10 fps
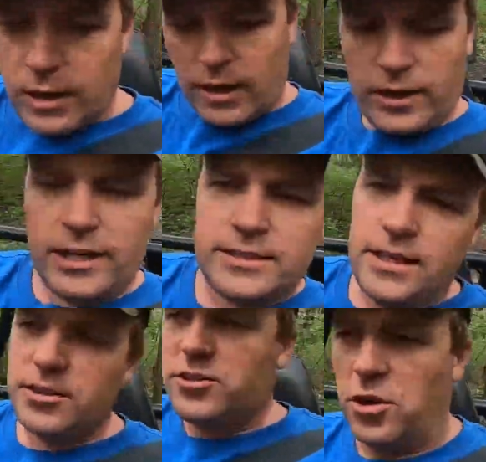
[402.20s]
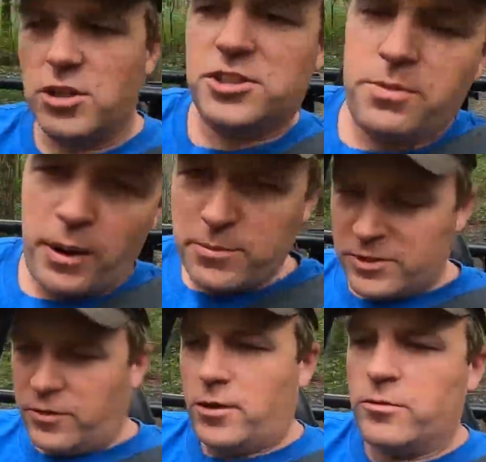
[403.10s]
And I said storage
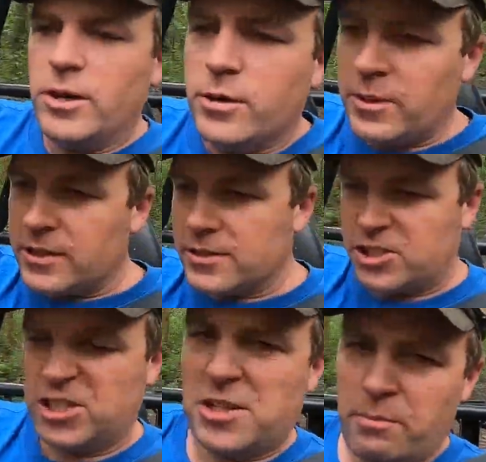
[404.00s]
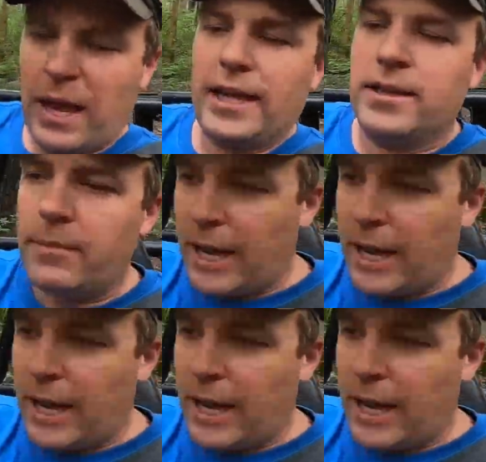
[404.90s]
but it's just a bed in the